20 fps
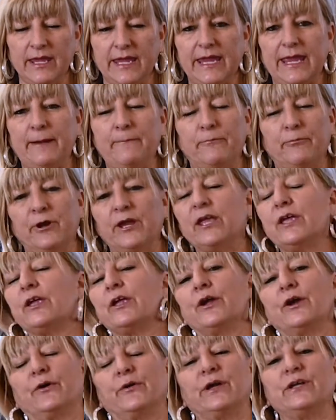and bringing
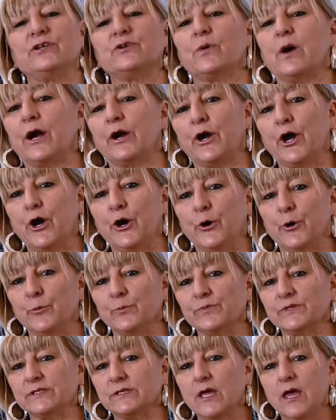her into our
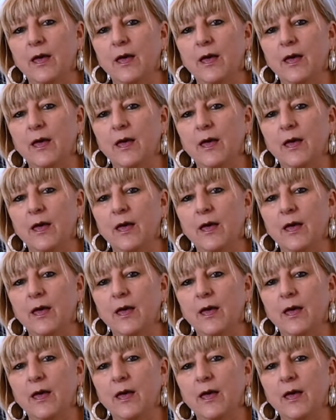homes.